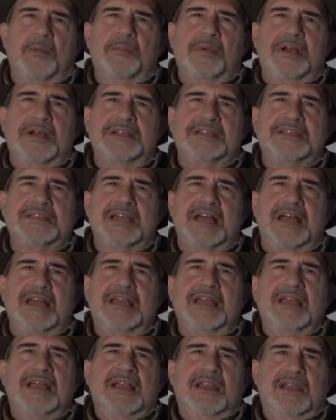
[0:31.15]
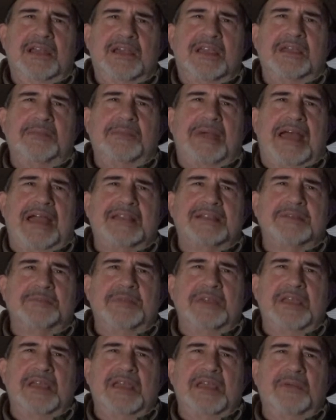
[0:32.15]
But uh, looking back to
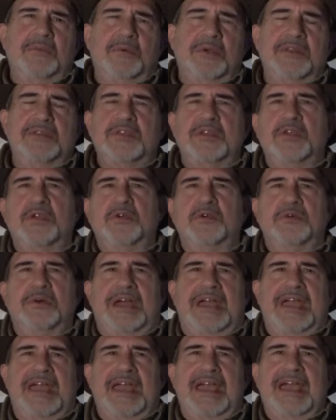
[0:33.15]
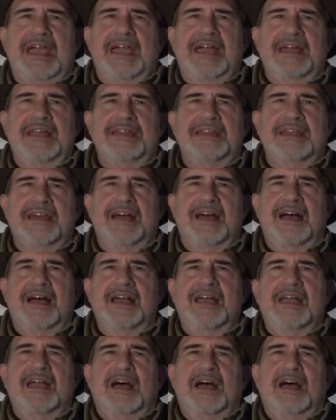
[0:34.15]
being with you and uh,